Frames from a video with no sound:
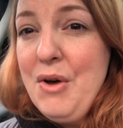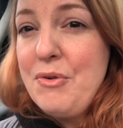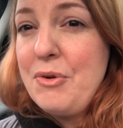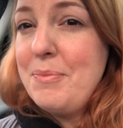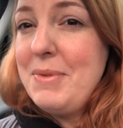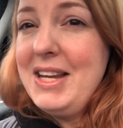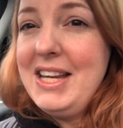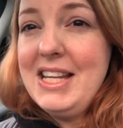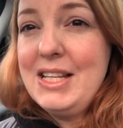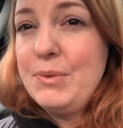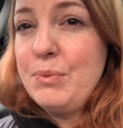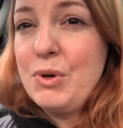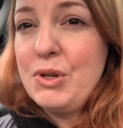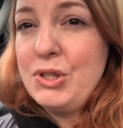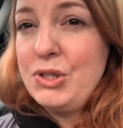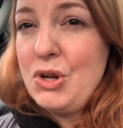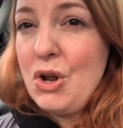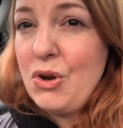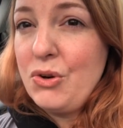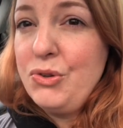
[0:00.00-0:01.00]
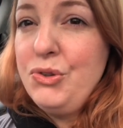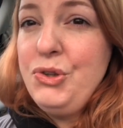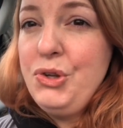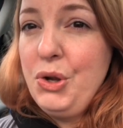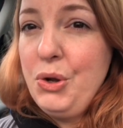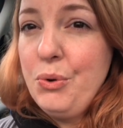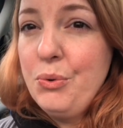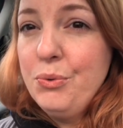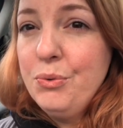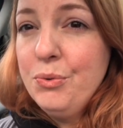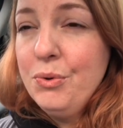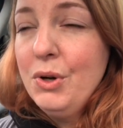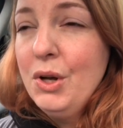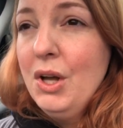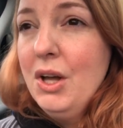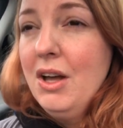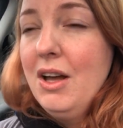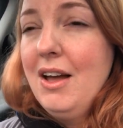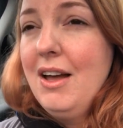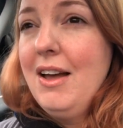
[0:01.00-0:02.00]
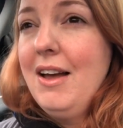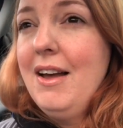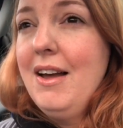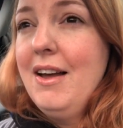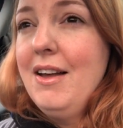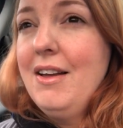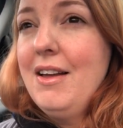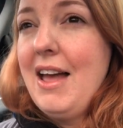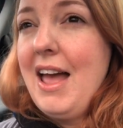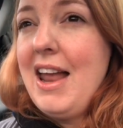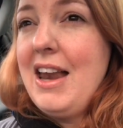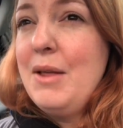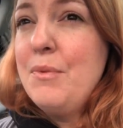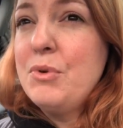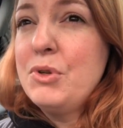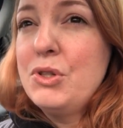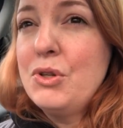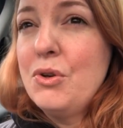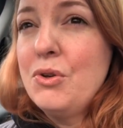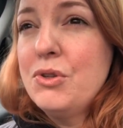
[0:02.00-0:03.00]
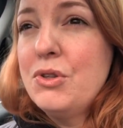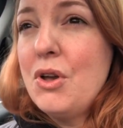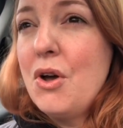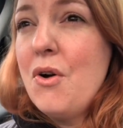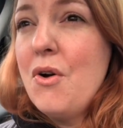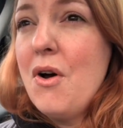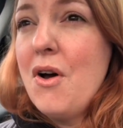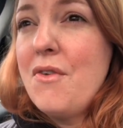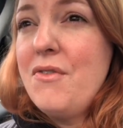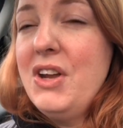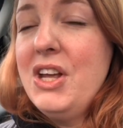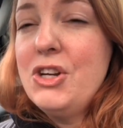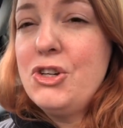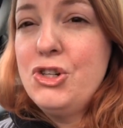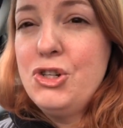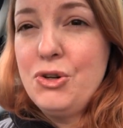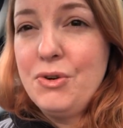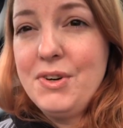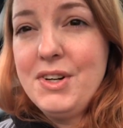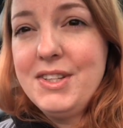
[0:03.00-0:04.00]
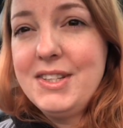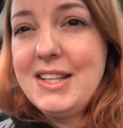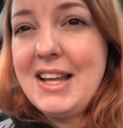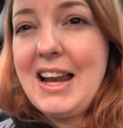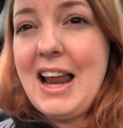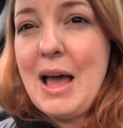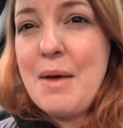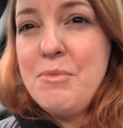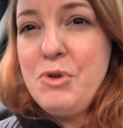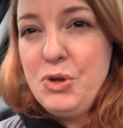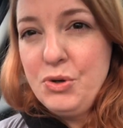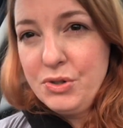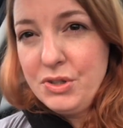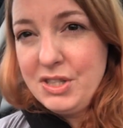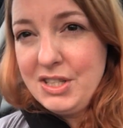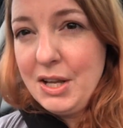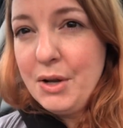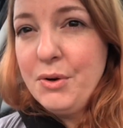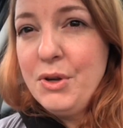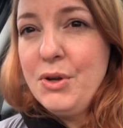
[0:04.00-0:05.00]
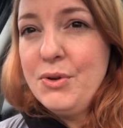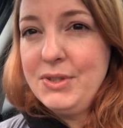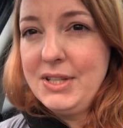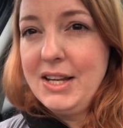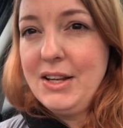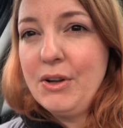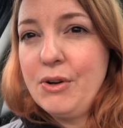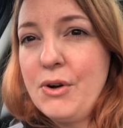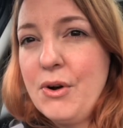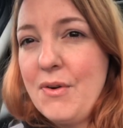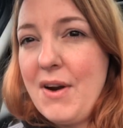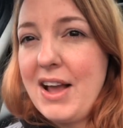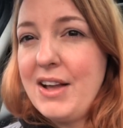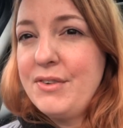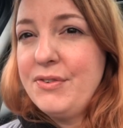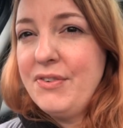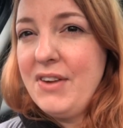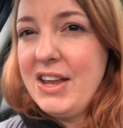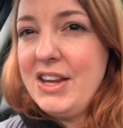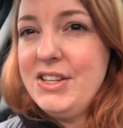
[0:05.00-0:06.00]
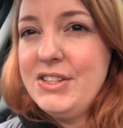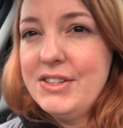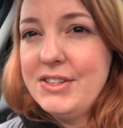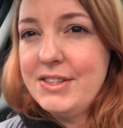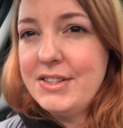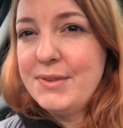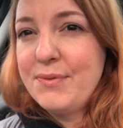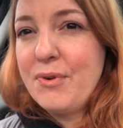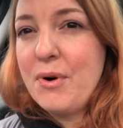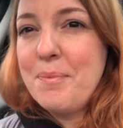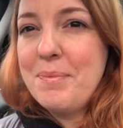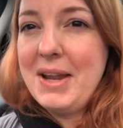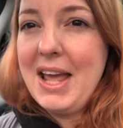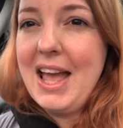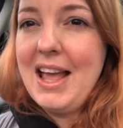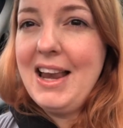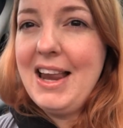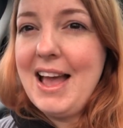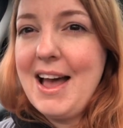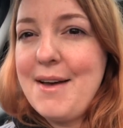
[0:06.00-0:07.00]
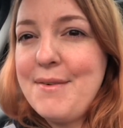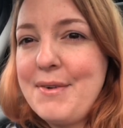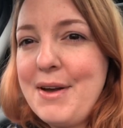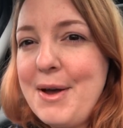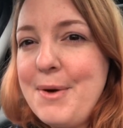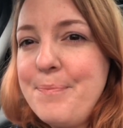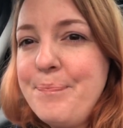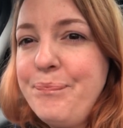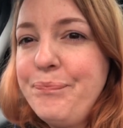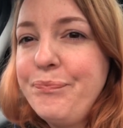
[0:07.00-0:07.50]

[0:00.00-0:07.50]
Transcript: for me this was not new, and it was also a reassurance that I'm still using the correct phages from the Eliava.